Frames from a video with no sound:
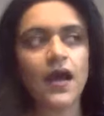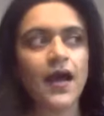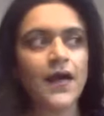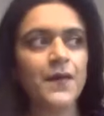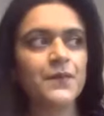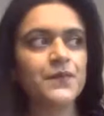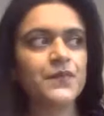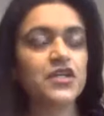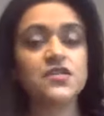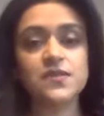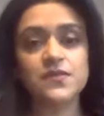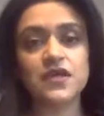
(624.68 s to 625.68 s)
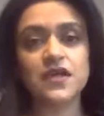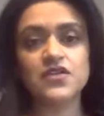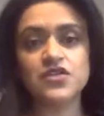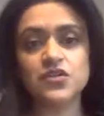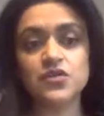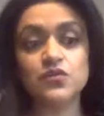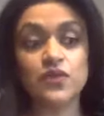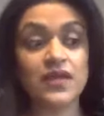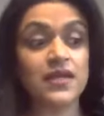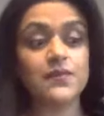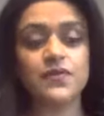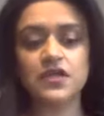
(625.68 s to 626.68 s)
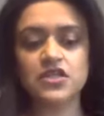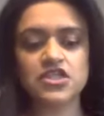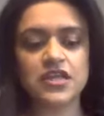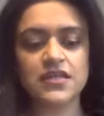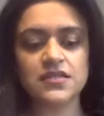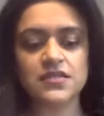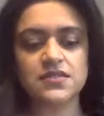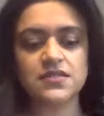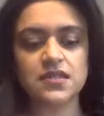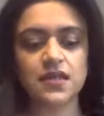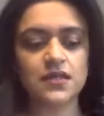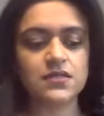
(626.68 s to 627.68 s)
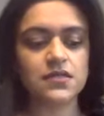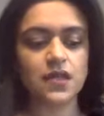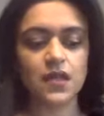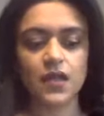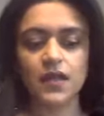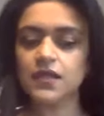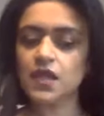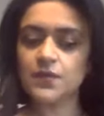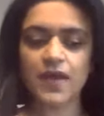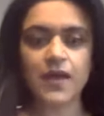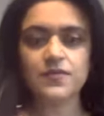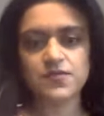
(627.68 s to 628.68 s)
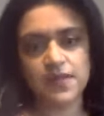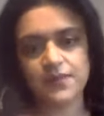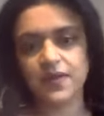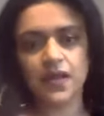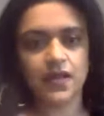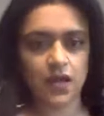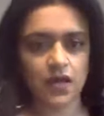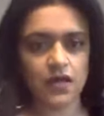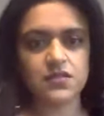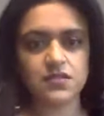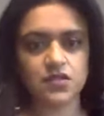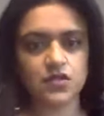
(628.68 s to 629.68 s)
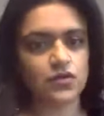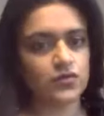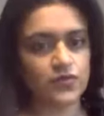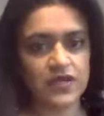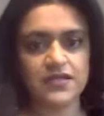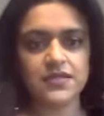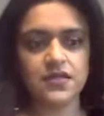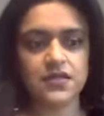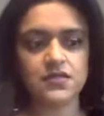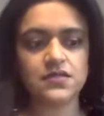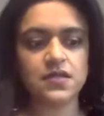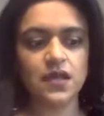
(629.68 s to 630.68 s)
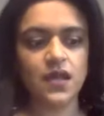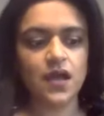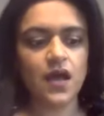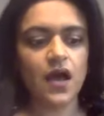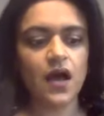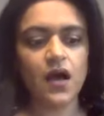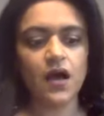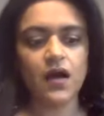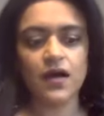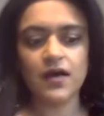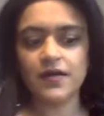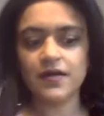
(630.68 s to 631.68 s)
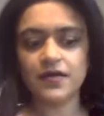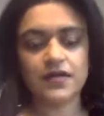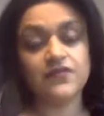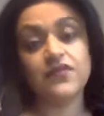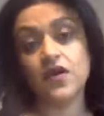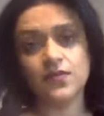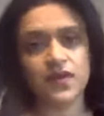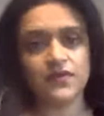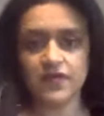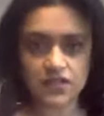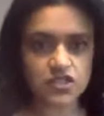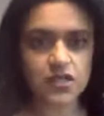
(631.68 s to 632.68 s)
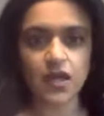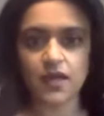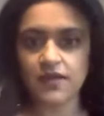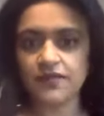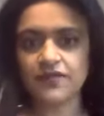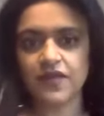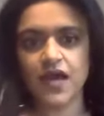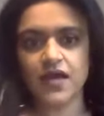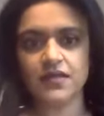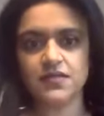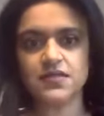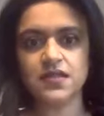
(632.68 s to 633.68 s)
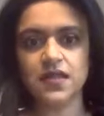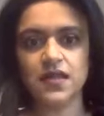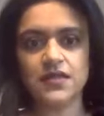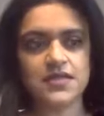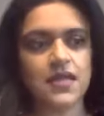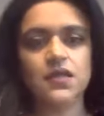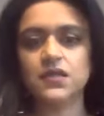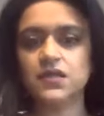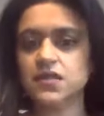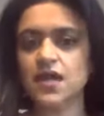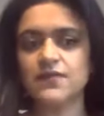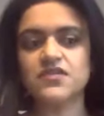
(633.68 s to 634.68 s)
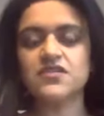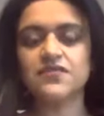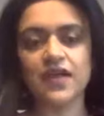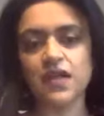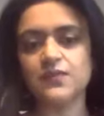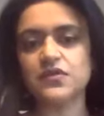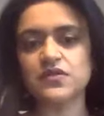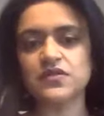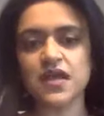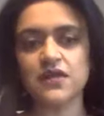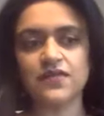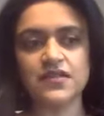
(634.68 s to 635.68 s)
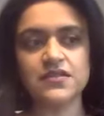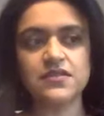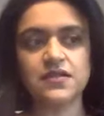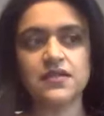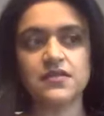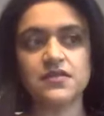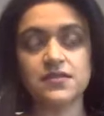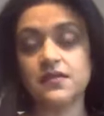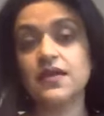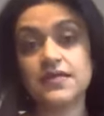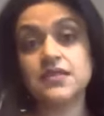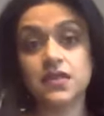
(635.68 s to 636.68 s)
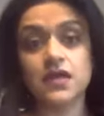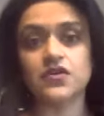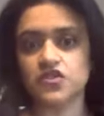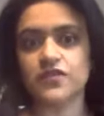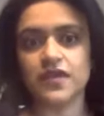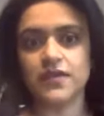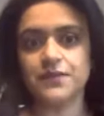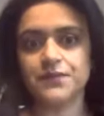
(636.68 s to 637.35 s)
You know, something I do really appreciate is that, you know, perhaps people like us and your readers are in a very privileged life, and taking the time to develop yourself is a luxury.